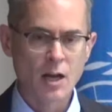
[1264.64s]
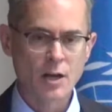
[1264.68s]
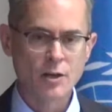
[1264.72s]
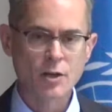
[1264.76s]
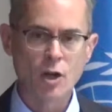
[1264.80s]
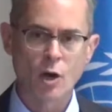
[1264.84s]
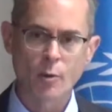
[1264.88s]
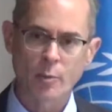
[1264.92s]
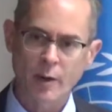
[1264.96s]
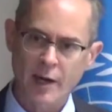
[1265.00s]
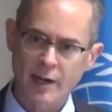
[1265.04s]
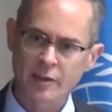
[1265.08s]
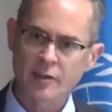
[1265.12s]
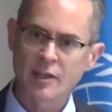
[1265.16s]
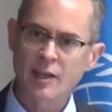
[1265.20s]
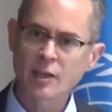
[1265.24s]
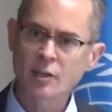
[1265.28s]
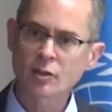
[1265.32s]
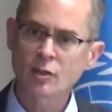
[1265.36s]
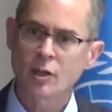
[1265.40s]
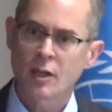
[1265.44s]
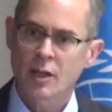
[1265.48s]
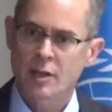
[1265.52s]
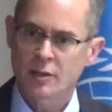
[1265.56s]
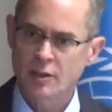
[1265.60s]
No, but I
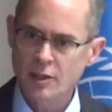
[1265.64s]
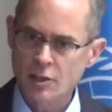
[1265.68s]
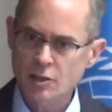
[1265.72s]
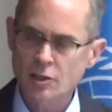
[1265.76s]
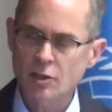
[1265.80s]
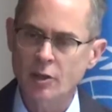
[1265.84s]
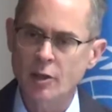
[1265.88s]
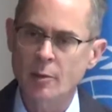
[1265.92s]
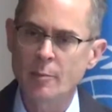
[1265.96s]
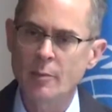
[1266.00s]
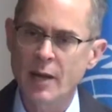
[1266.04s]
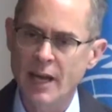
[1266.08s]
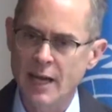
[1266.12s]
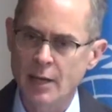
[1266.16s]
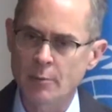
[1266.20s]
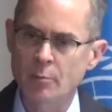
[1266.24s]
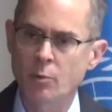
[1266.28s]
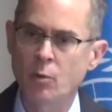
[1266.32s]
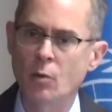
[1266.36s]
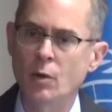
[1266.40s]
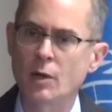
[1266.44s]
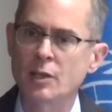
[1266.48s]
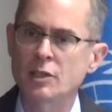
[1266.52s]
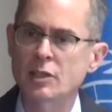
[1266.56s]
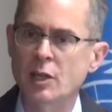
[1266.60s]
think these are the main
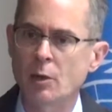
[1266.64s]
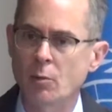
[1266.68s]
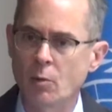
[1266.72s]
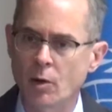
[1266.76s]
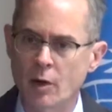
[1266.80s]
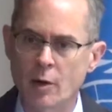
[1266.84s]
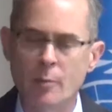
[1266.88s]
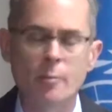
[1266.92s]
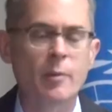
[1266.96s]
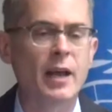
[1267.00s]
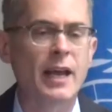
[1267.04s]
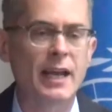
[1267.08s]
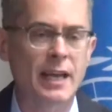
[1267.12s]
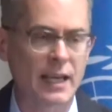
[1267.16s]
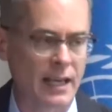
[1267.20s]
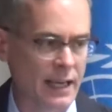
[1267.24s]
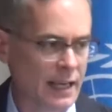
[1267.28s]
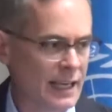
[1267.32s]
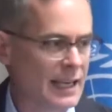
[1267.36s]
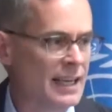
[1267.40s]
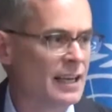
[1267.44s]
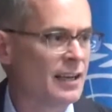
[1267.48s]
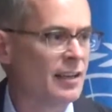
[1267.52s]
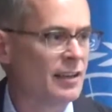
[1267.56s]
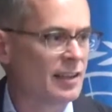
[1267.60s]
points I want to
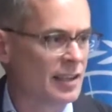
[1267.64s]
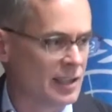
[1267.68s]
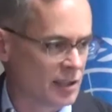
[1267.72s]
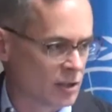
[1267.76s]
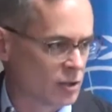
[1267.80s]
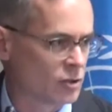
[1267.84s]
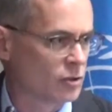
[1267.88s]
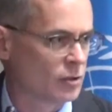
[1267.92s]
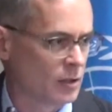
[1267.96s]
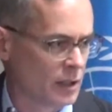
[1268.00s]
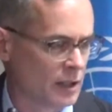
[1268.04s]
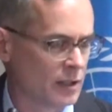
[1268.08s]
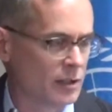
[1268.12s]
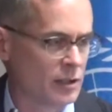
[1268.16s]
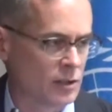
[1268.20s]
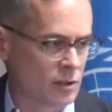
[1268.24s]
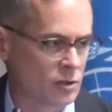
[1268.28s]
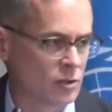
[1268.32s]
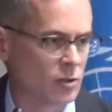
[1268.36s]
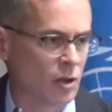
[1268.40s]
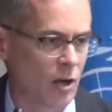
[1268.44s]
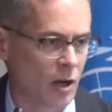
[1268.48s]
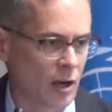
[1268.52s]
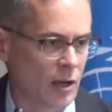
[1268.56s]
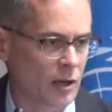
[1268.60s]
make in this
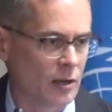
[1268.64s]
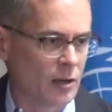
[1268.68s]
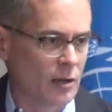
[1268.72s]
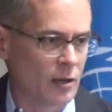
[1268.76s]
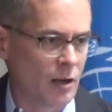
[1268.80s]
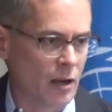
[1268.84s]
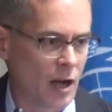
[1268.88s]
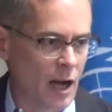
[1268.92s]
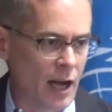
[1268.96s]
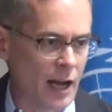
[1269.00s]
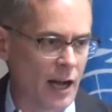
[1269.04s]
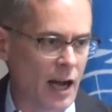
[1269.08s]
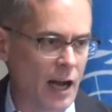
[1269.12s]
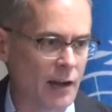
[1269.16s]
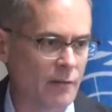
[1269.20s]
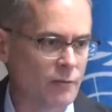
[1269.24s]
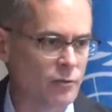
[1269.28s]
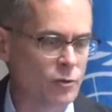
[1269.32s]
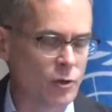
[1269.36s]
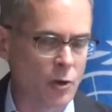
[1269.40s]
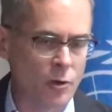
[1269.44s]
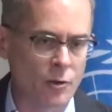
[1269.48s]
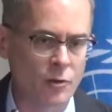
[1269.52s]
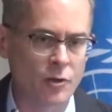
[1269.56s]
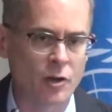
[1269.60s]
talk. I've
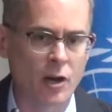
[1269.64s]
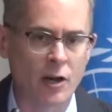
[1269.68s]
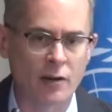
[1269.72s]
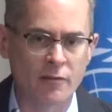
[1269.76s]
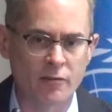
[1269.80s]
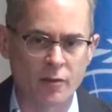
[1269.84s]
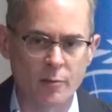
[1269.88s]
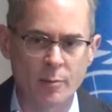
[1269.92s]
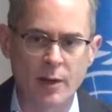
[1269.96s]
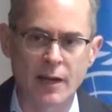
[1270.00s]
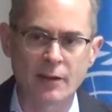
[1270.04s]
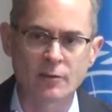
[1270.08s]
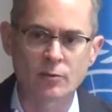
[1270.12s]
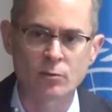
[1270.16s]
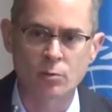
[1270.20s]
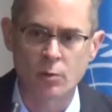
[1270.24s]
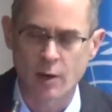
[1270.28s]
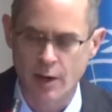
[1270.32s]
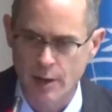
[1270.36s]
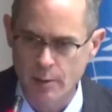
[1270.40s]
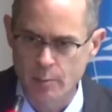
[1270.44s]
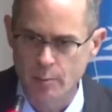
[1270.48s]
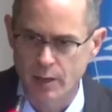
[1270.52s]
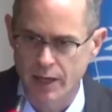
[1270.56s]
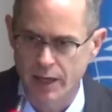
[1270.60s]
droned on for about
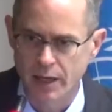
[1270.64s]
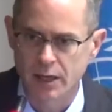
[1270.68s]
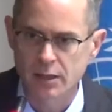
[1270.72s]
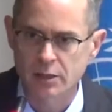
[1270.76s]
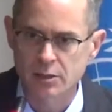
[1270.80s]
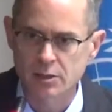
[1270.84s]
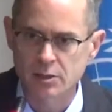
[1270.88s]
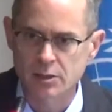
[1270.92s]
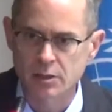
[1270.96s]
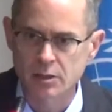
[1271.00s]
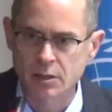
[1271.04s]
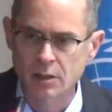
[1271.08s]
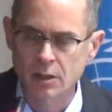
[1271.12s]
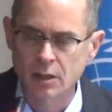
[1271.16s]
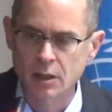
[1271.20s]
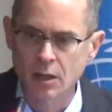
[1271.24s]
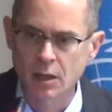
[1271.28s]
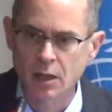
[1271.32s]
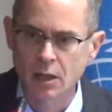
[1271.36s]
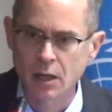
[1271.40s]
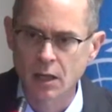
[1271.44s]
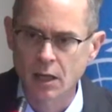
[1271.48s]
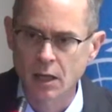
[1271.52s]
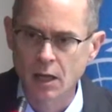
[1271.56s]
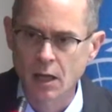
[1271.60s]
20 minutes,
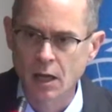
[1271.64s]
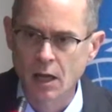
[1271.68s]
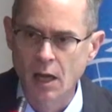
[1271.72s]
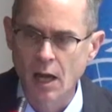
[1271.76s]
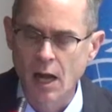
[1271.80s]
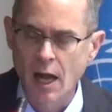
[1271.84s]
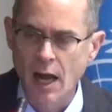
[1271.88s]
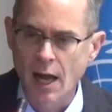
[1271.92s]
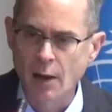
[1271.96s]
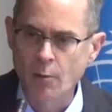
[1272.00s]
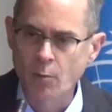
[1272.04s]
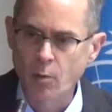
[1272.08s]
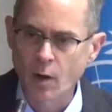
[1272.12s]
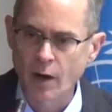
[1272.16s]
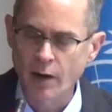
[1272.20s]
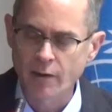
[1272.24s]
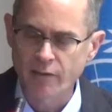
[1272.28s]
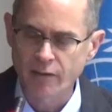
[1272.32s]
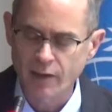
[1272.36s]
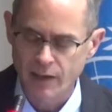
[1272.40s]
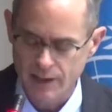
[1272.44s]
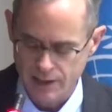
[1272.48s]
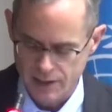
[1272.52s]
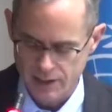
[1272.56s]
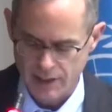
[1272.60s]
and what have
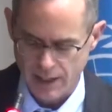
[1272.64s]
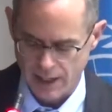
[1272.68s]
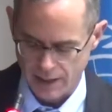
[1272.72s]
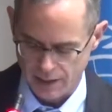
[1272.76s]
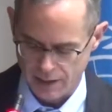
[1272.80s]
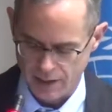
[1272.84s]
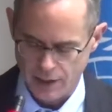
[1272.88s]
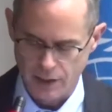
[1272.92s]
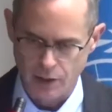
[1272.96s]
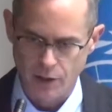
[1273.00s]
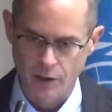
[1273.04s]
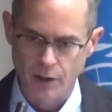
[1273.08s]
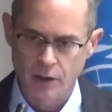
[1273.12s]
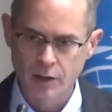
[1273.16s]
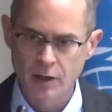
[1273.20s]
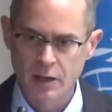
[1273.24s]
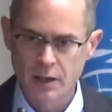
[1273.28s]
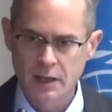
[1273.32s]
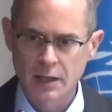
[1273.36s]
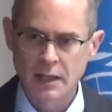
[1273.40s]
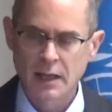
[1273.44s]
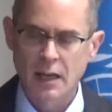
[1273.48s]
I said here?